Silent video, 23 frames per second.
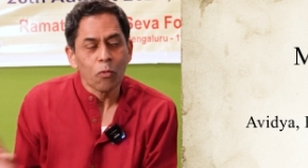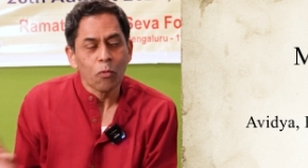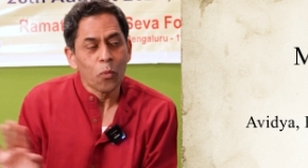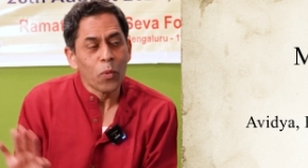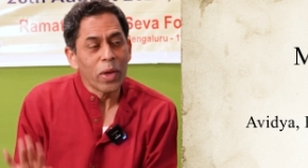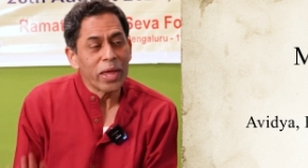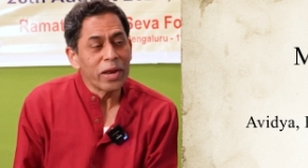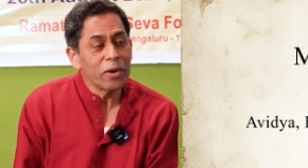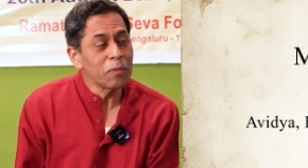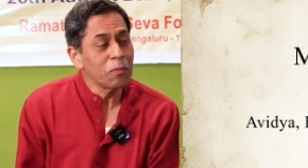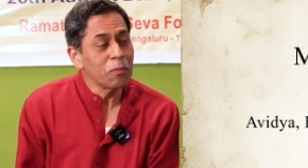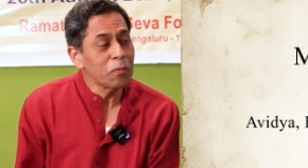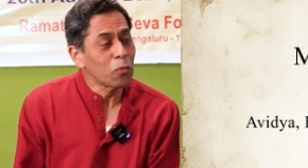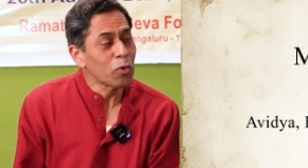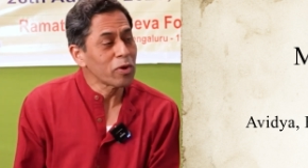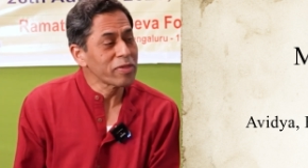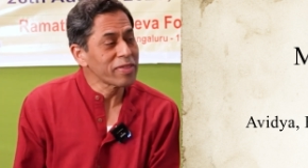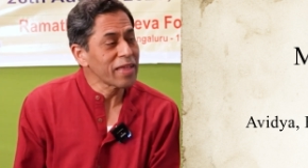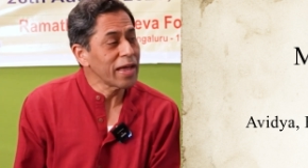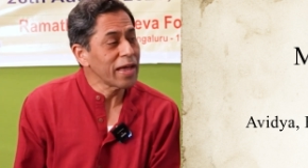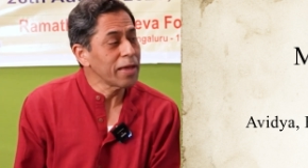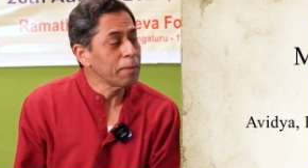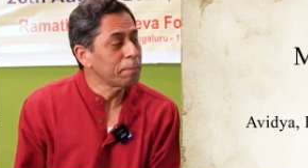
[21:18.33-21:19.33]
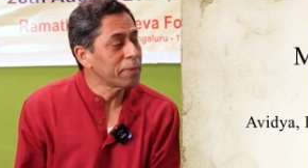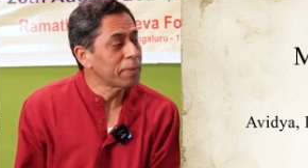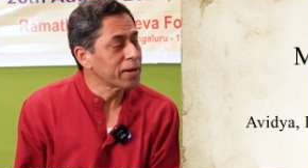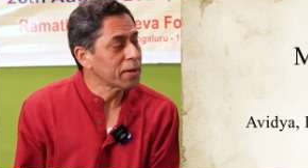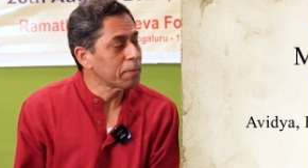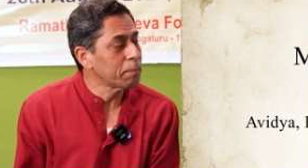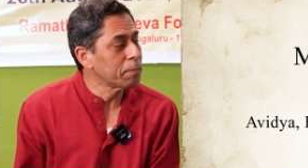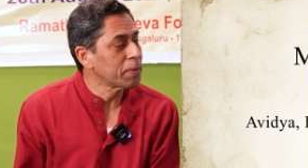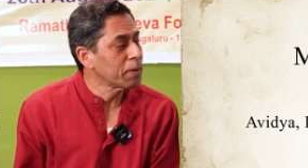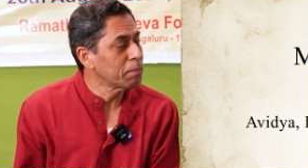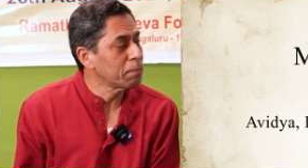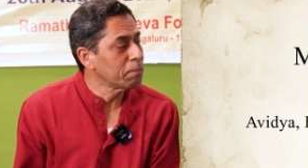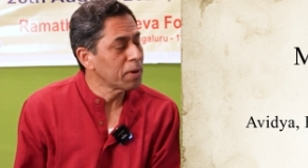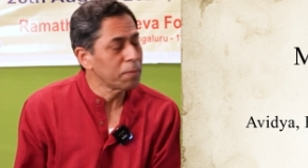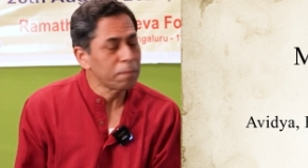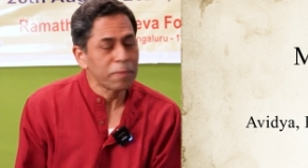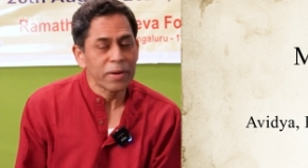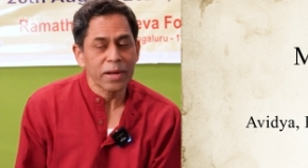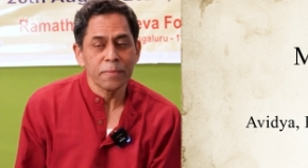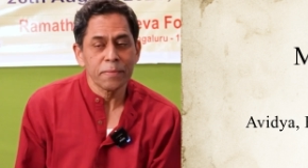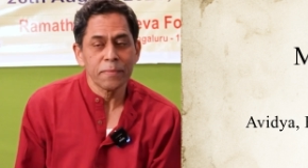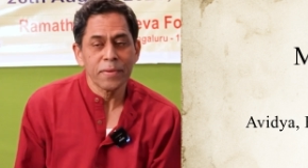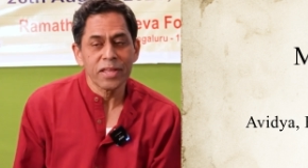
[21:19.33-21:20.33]
When was I Parabrahma
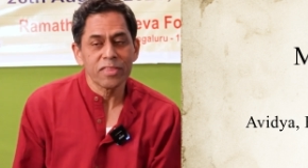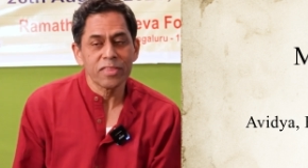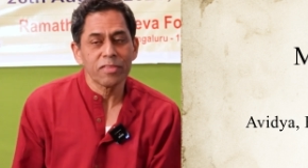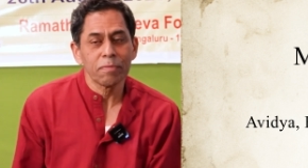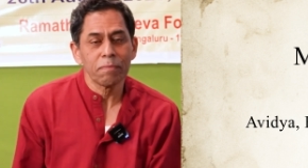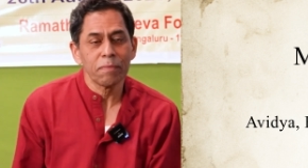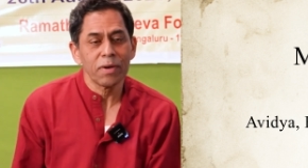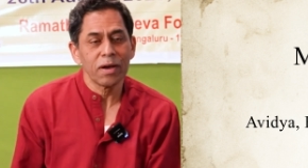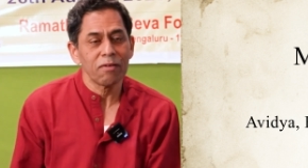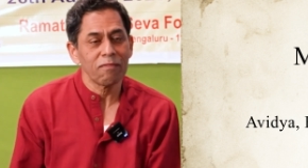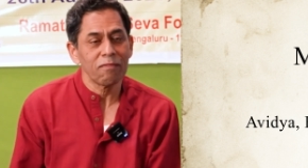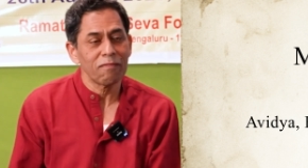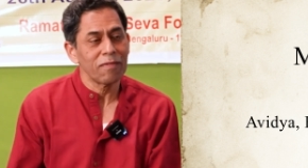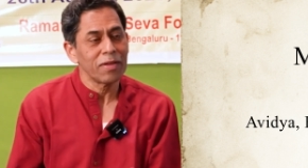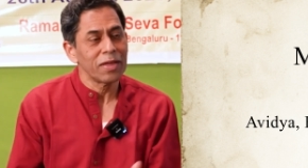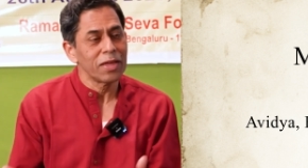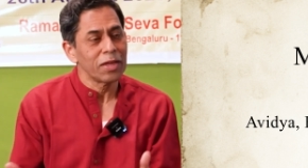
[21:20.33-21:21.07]
Paramatma?